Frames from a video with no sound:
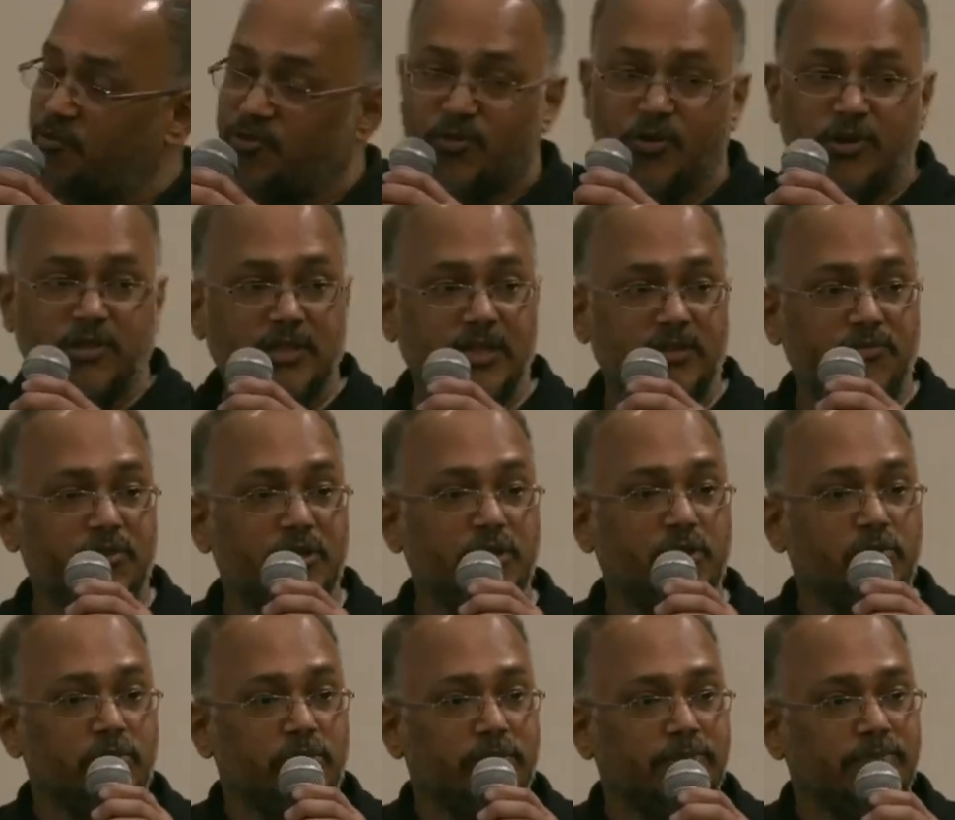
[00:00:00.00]
work that we
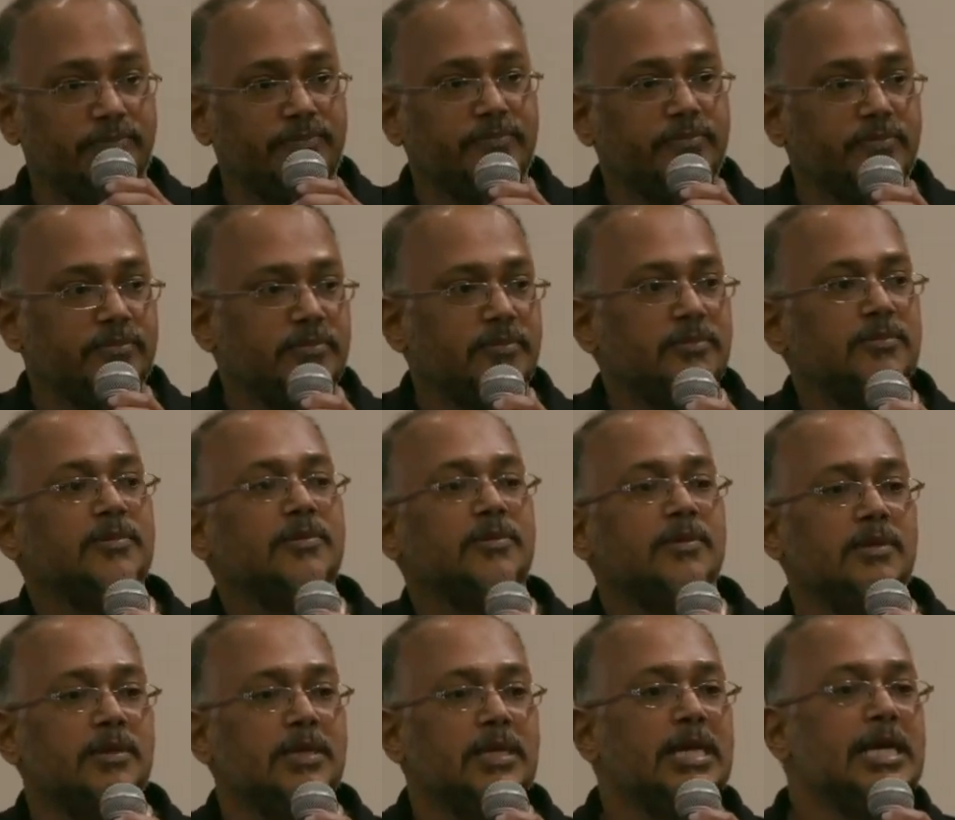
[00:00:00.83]
do.
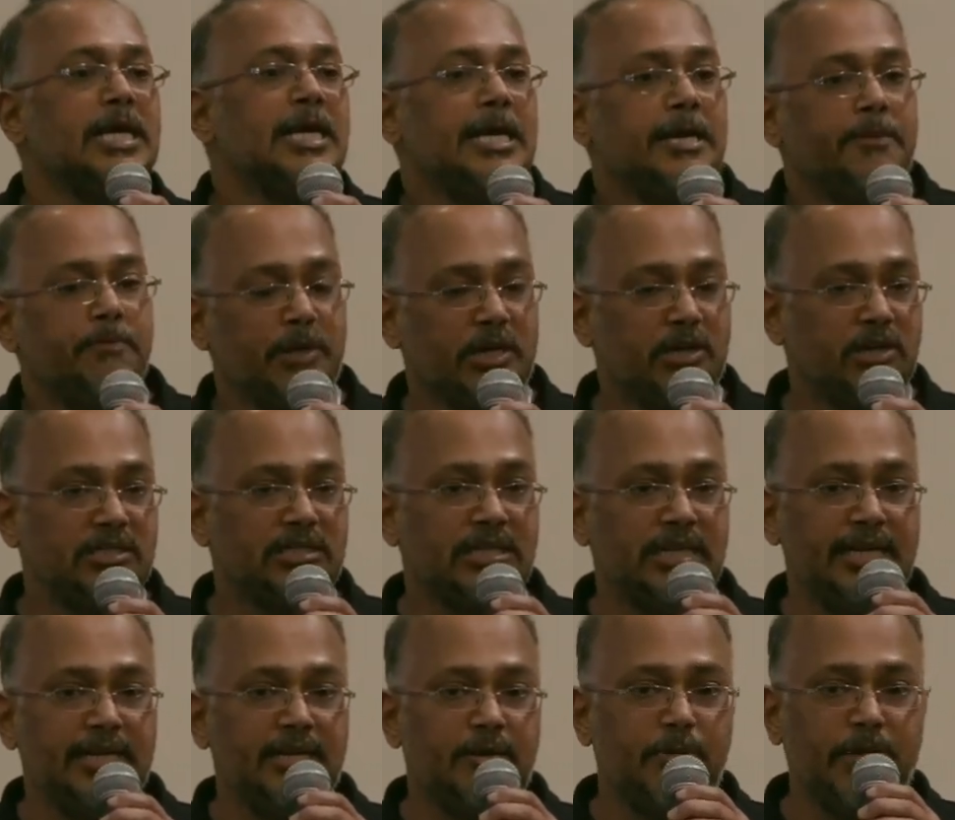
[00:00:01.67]
Because an
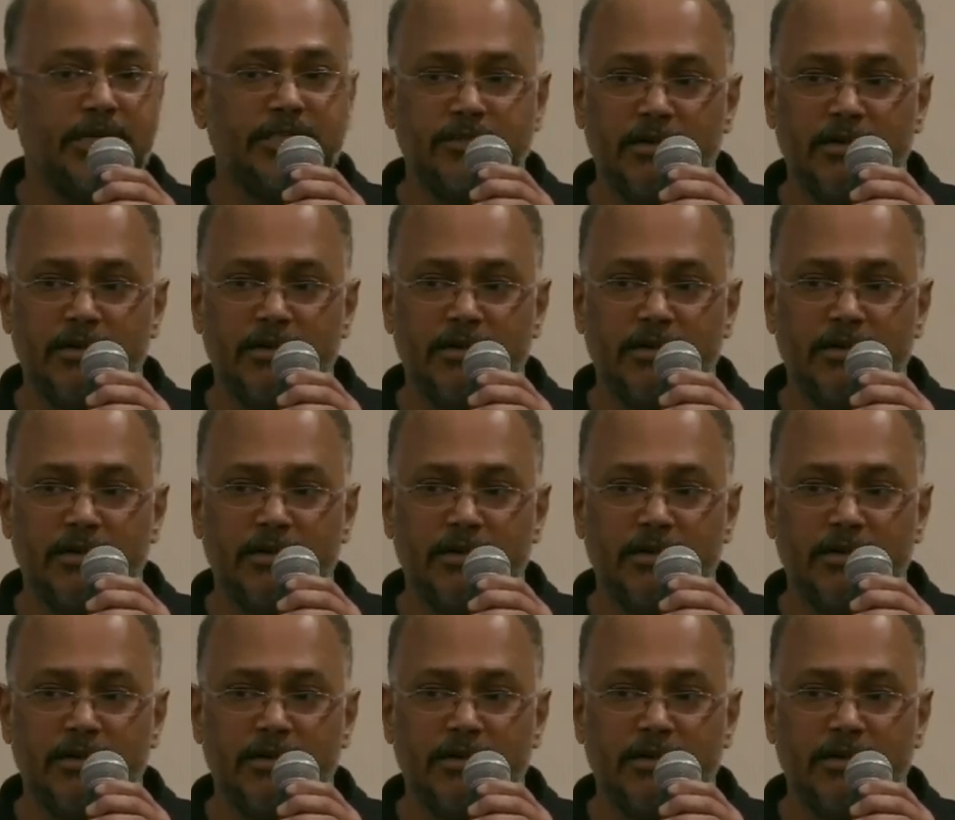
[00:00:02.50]
enterprise